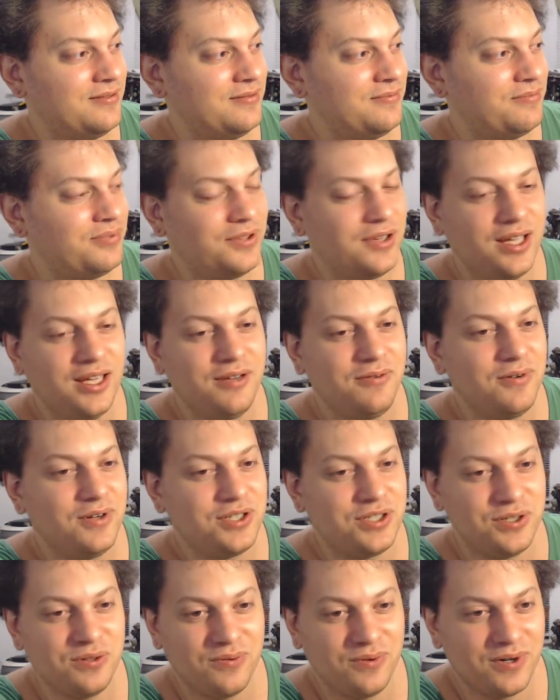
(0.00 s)
play
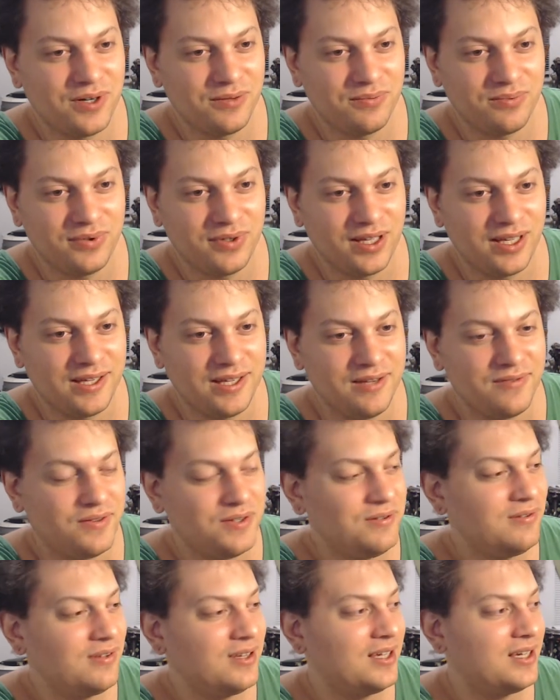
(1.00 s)
what you want to play. If
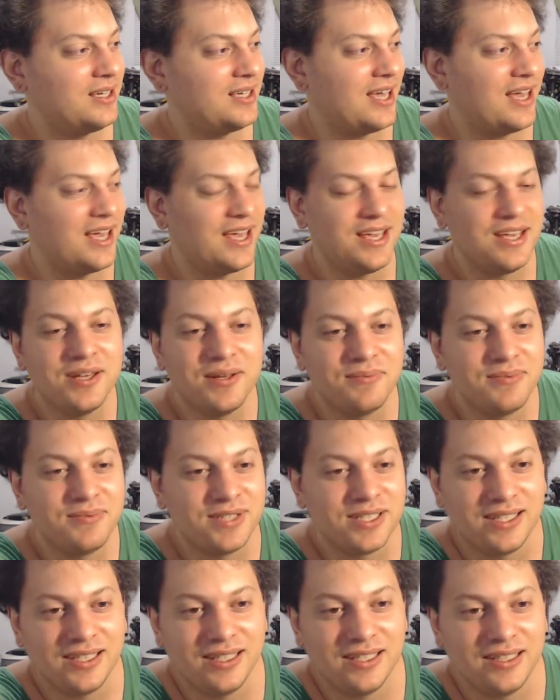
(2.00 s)
you like
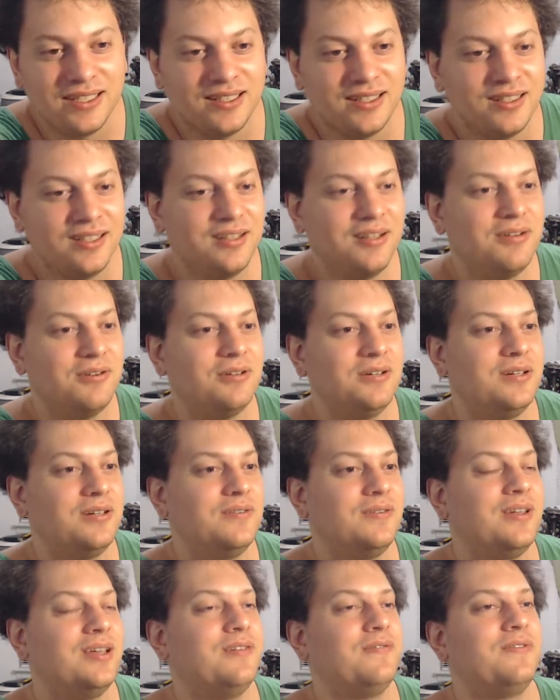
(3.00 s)
AMD, you know,
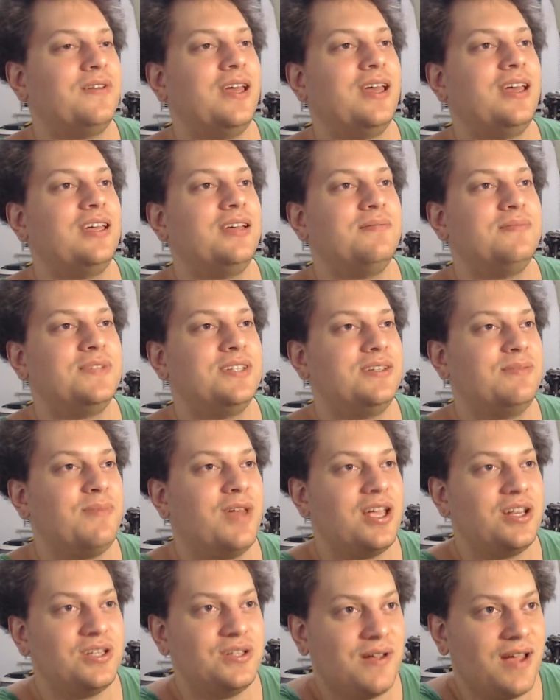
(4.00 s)
if, if AMD
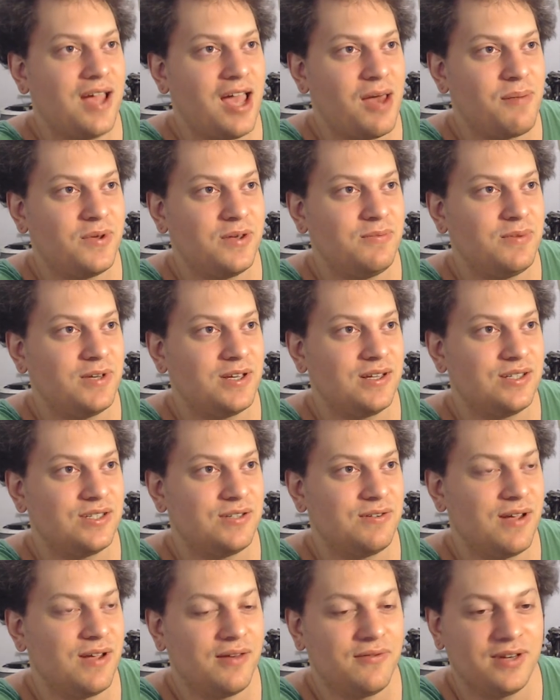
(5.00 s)
makes you happy because you
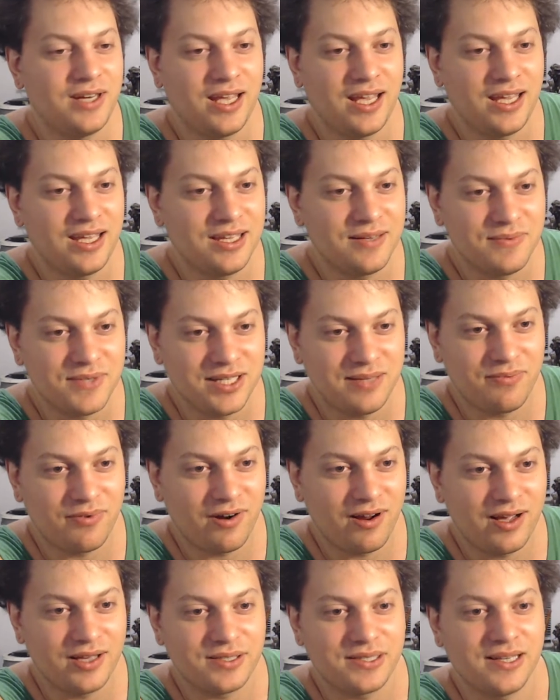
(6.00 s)
have an AMD
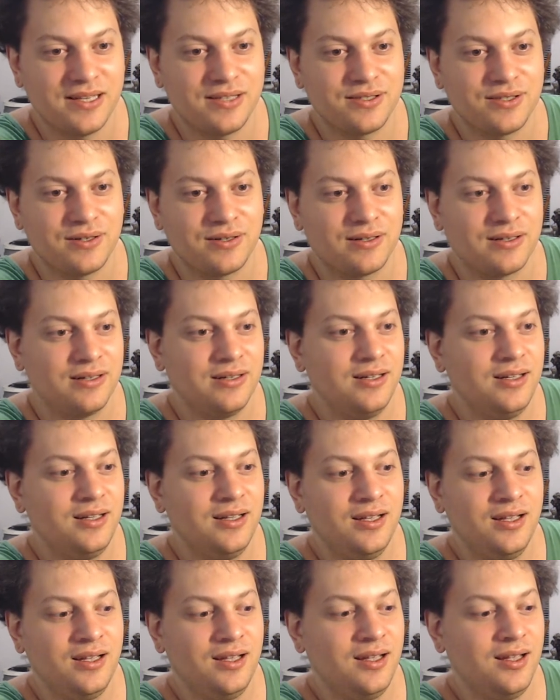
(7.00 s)
processor,
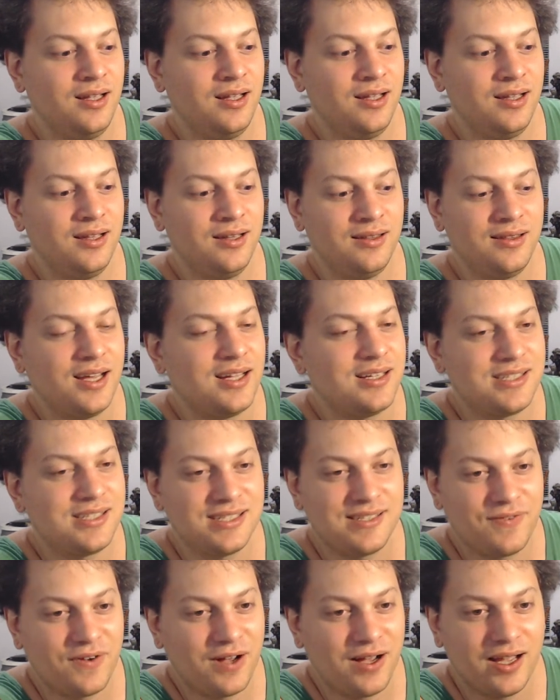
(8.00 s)
that's
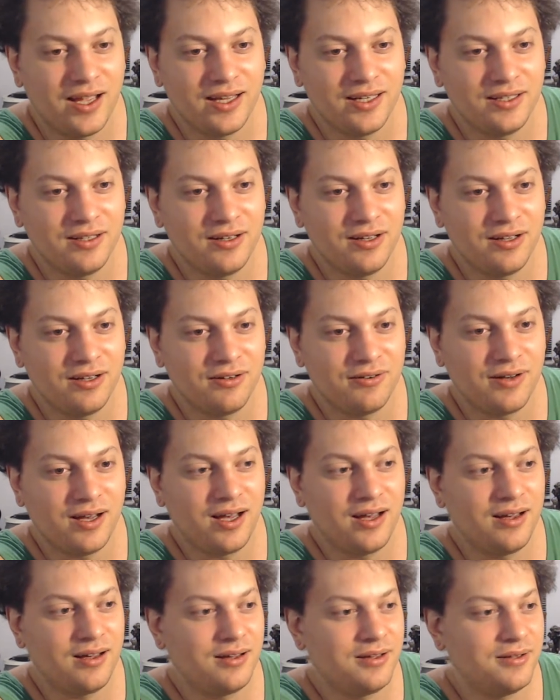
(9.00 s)
fine. You know,
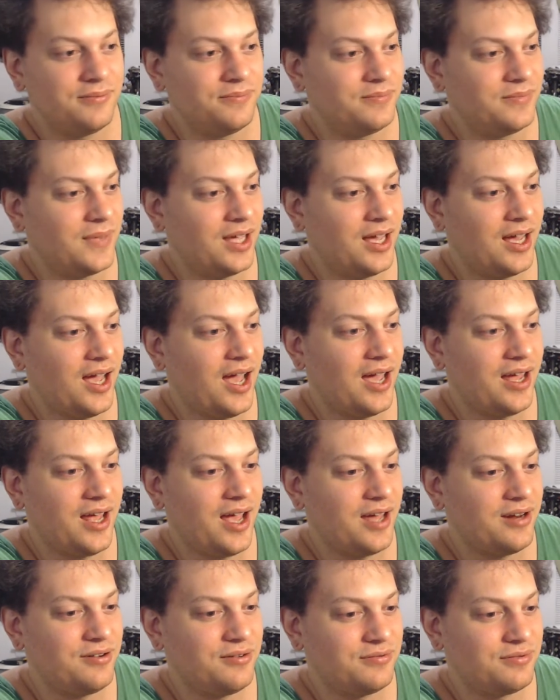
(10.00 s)
um, I, I
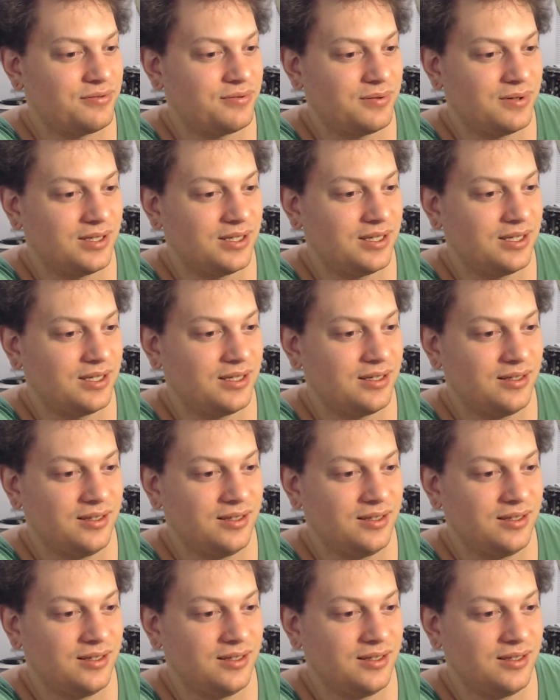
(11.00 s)
don't really,